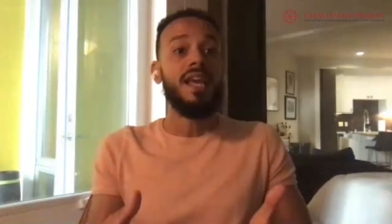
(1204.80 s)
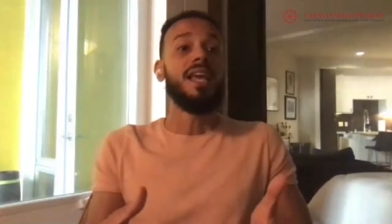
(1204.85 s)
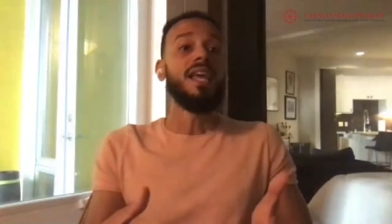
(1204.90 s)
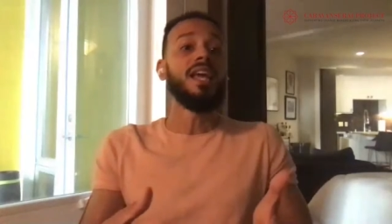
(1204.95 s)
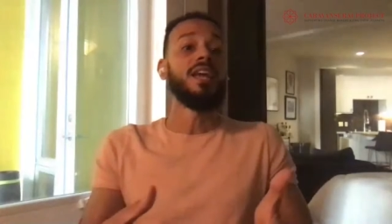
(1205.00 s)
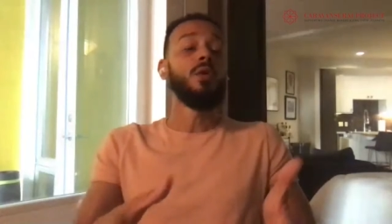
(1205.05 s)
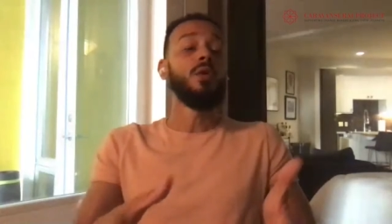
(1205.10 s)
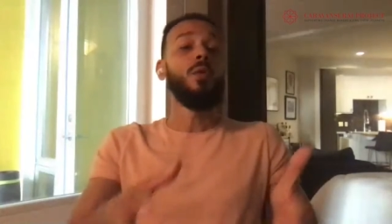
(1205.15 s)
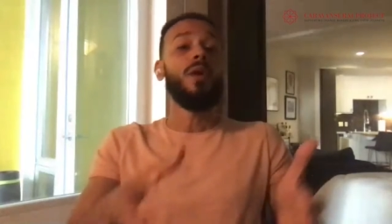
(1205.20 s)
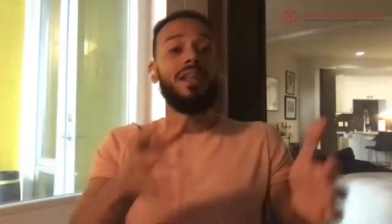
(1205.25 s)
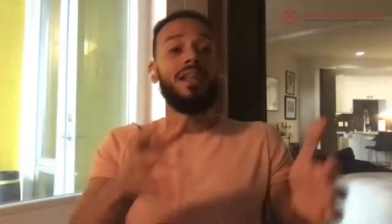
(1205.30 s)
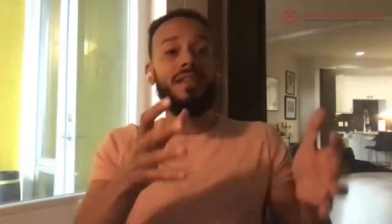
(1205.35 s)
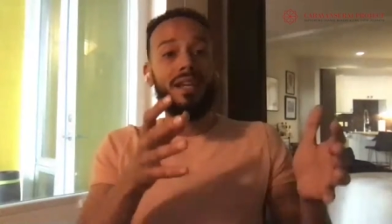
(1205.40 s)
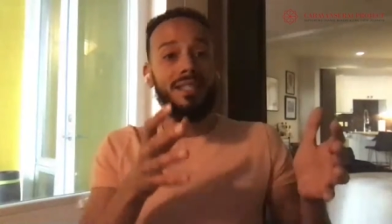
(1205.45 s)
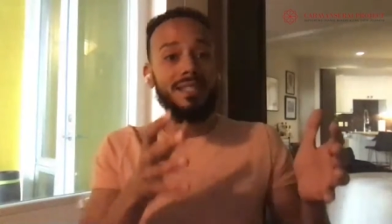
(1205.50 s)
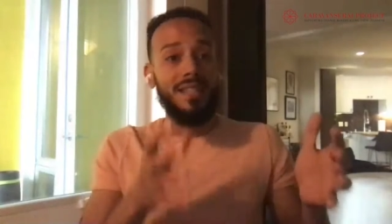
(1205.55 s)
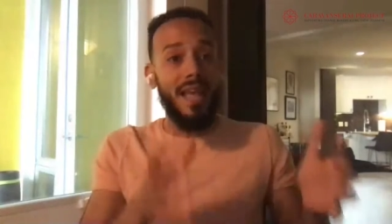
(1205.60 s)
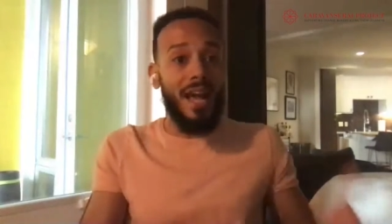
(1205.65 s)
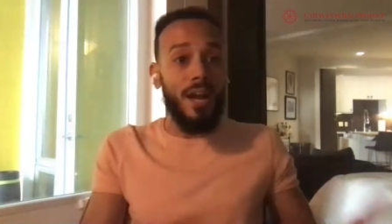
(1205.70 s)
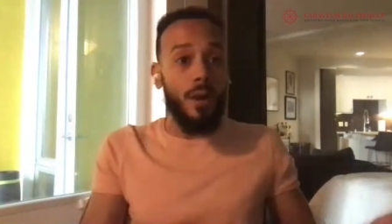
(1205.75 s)
in a way that
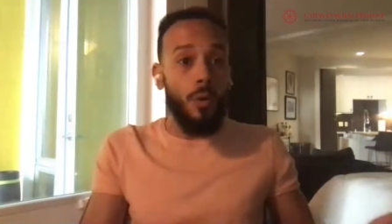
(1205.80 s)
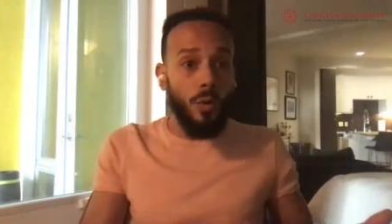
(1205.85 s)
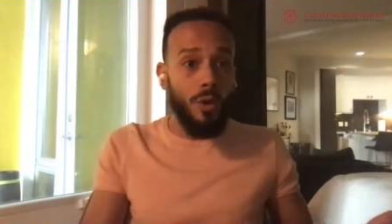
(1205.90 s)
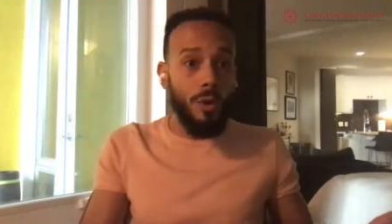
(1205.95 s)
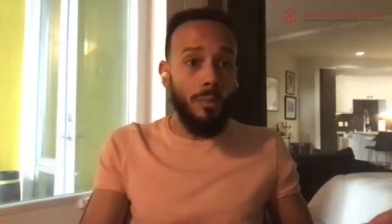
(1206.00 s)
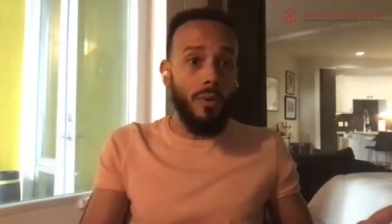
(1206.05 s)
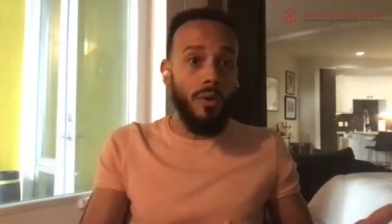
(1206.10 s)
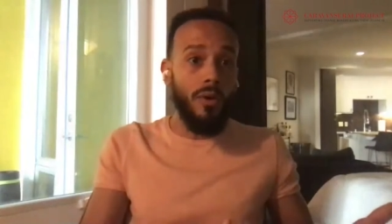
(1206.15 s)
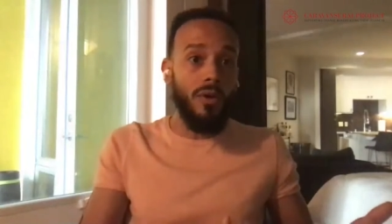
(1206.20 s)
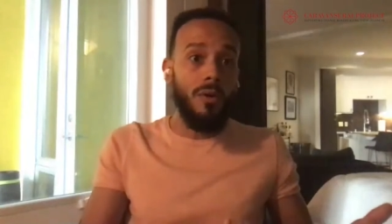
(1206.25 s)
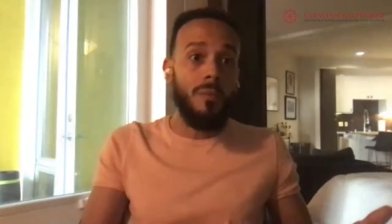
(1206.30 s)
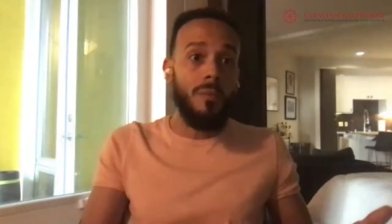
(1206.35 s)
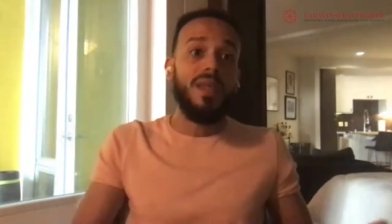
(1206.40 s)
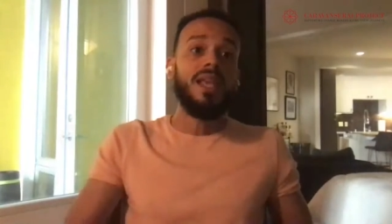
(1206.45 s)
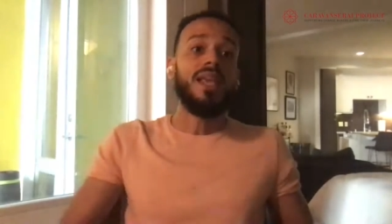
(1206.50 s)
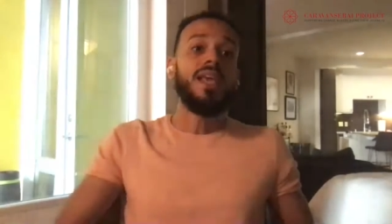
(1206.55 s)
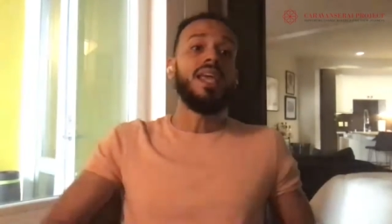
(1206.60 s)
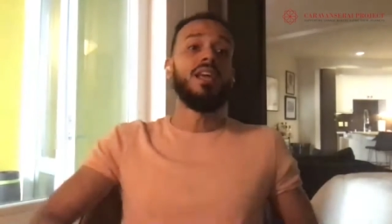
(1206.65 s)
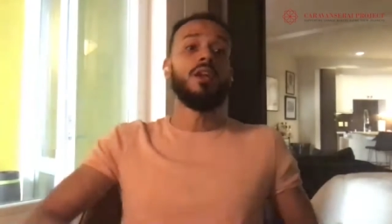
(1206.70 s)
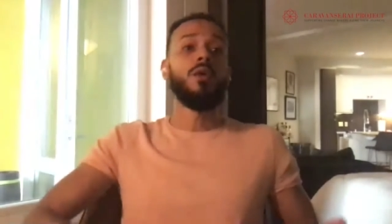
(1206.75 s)
is equitable,
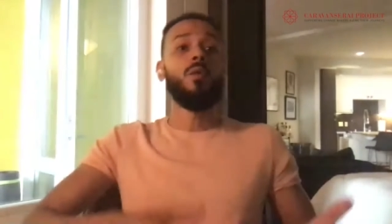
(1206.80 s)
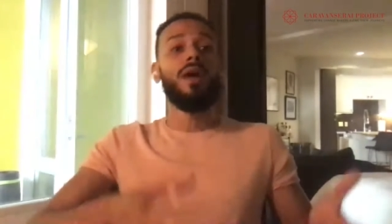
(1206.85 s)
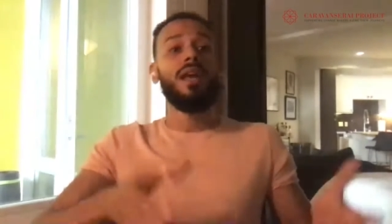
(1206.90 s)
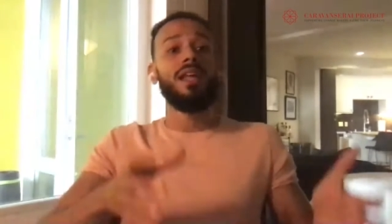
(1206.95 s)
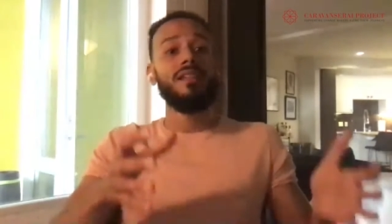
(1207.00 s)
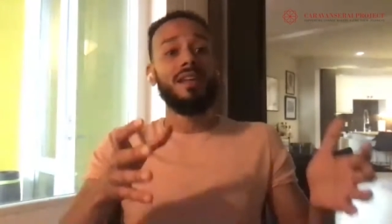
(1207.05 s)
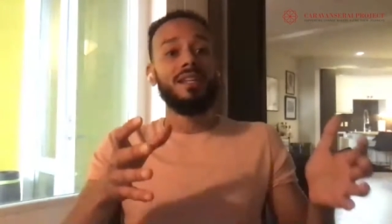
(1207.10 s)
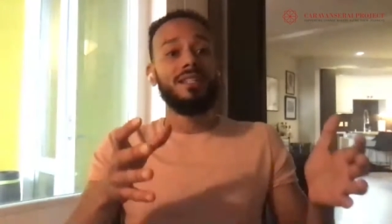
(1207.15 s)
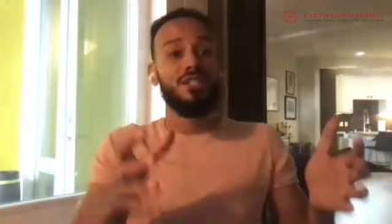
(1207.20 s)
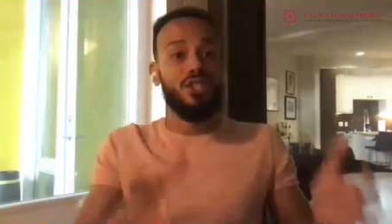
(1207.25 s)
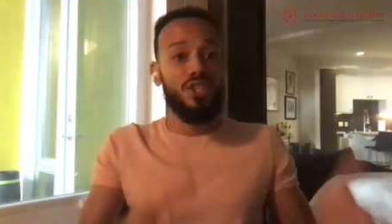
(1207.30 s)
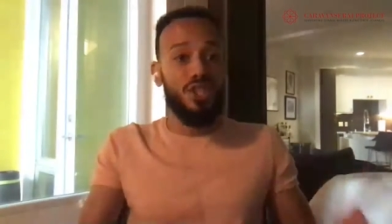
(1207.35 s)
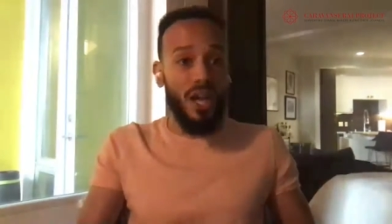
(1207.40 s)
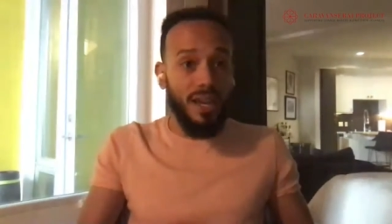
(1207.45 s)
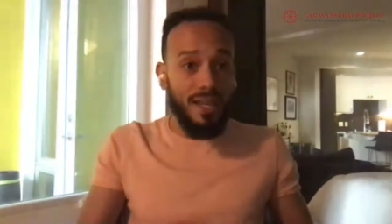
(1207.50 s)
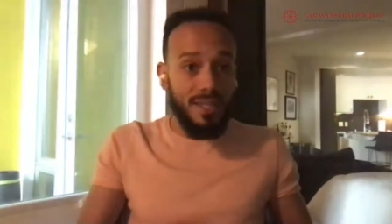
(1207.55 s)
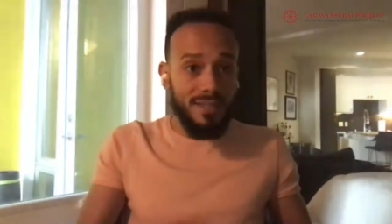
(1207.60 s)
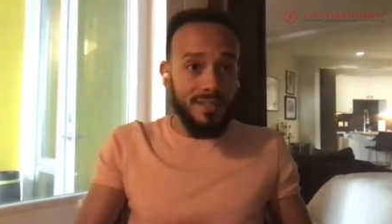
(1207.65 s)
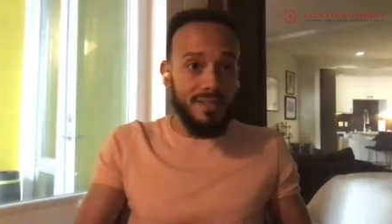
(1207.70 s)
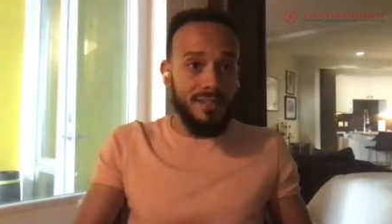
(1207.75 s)
in a way that is
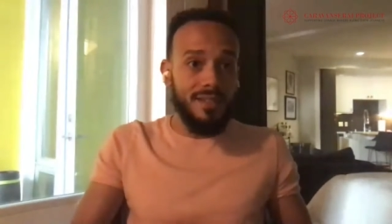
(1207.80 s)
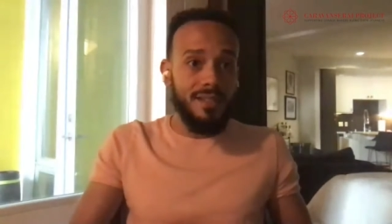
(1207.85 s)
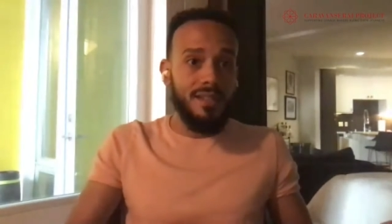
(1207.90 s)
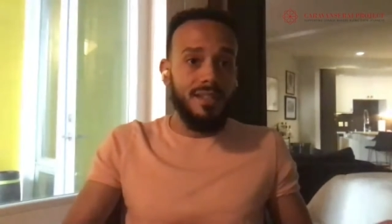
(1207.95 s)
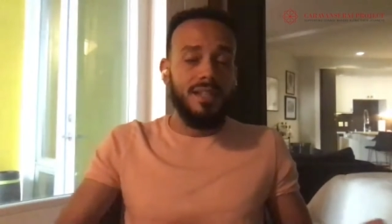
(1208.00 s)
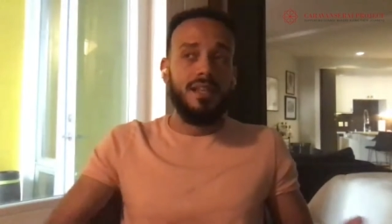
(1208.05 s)
just,